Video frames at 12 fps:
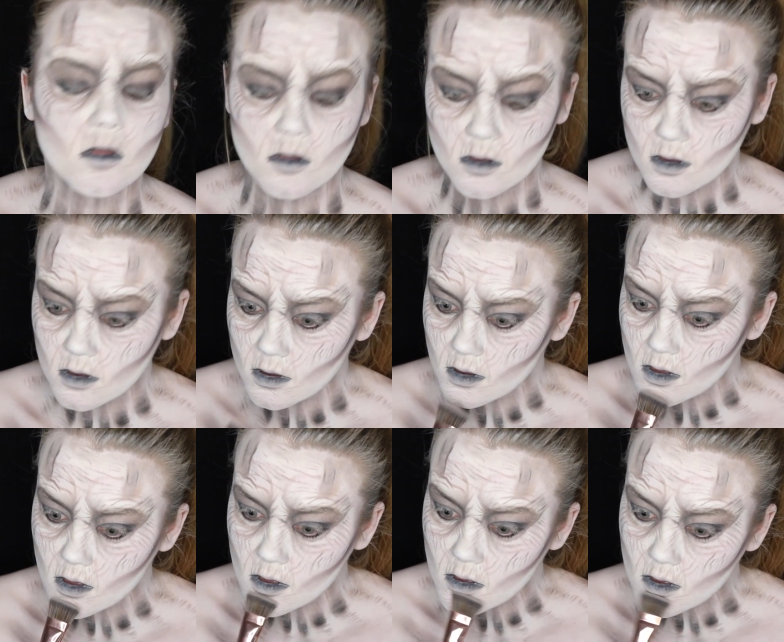
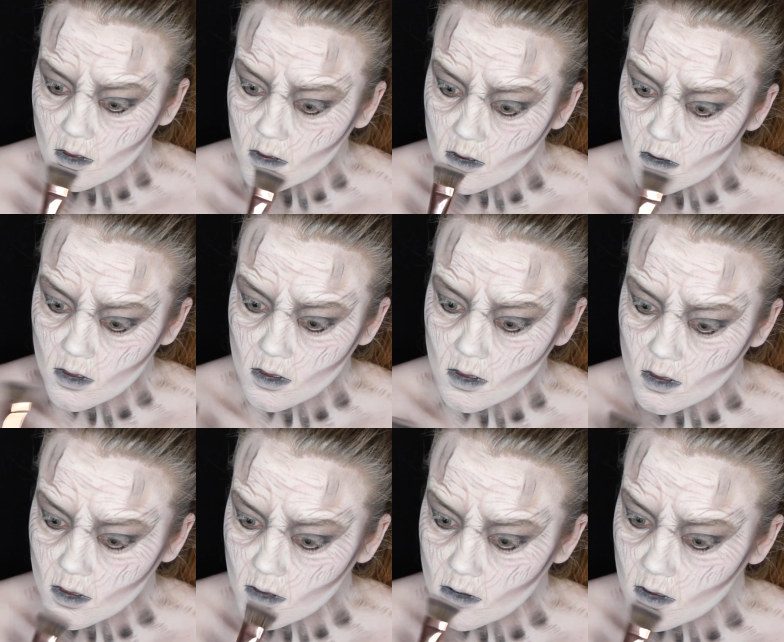look, that little bit
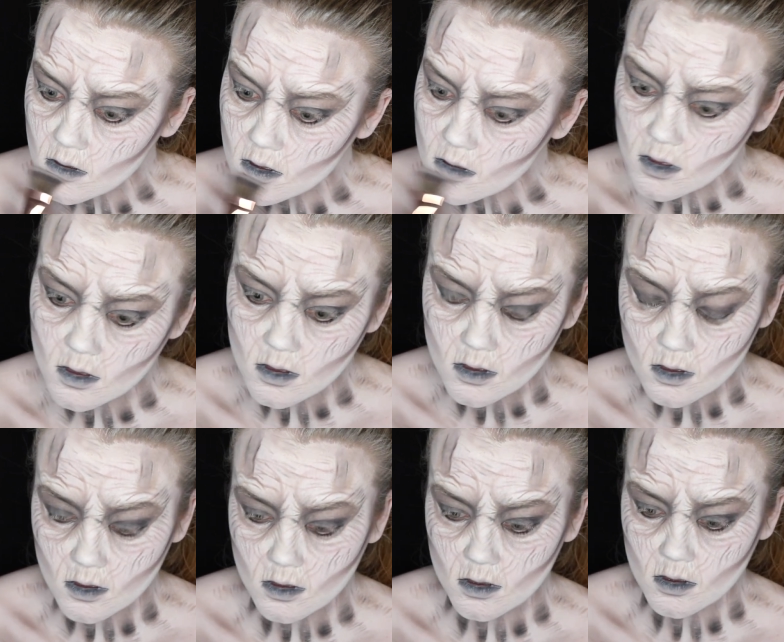almost bluish
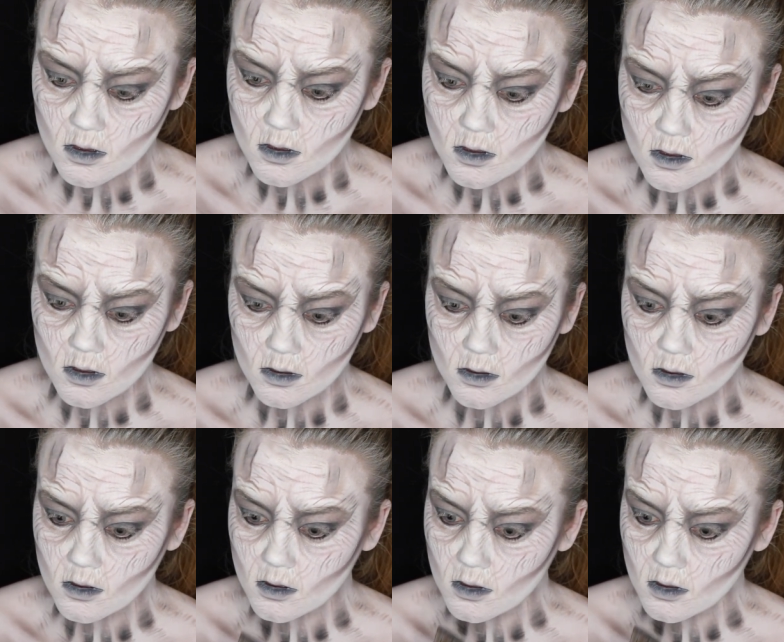tone to the skin.